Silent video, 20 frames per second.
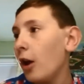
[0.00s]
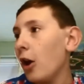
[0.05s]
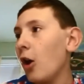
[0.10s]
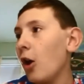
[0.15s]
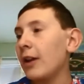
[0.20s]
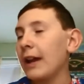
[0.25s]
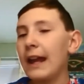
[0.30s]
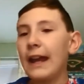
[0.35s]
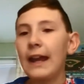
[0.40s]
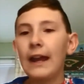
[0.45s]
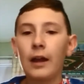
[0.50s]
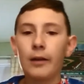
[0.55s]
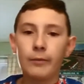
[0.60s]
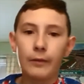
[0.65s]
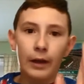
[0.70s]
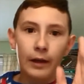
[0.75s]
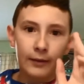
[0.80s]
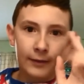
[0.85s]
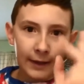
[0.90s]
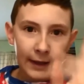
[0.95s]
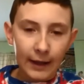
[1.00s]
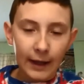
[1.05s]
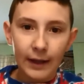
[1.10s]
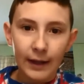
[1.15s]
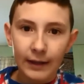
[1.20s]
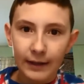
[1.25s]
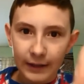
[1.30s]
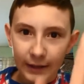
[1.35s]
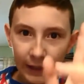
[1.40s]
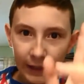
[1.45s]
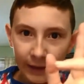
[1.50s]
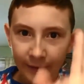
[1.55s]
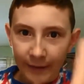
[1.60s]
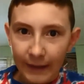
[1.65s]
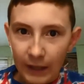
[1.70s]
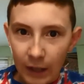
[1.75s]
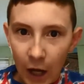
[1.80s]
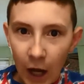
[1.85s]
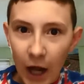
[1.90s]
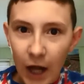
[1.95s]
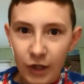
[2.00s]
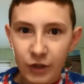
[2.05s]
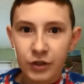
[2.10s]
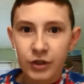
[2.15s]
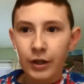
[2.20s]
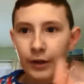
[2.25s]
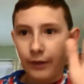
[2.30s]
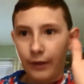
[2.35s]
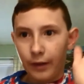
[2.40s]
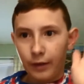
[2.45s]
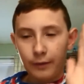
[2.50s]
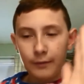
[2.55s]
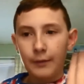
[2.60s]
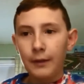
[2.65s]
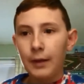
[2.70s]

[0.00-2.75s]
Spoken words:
Okay, I say gosh, because...